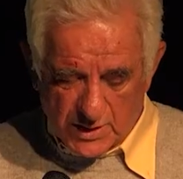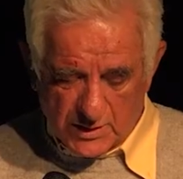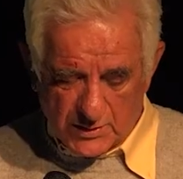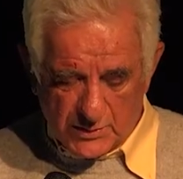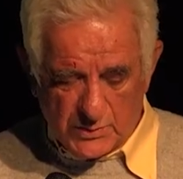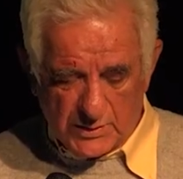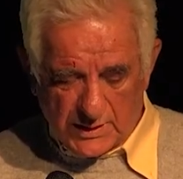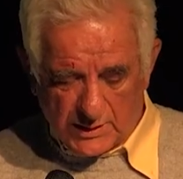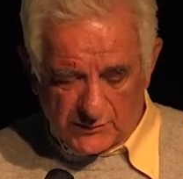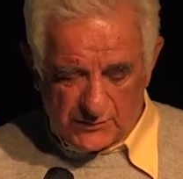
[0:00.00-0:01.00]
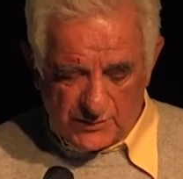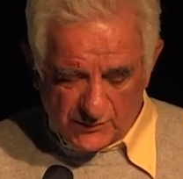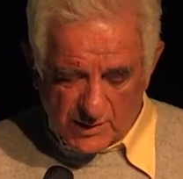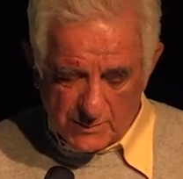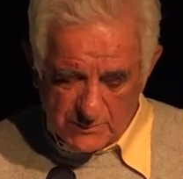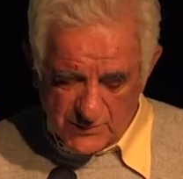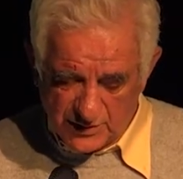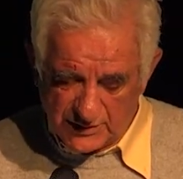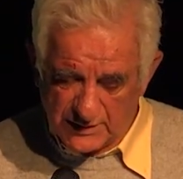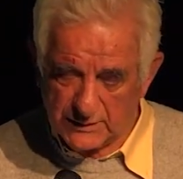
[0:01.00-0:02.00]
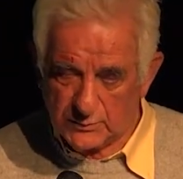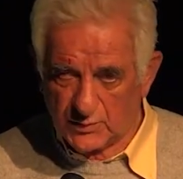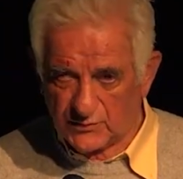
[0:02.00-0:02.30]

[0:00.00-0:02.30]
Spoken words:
are known as Nizam Jadid,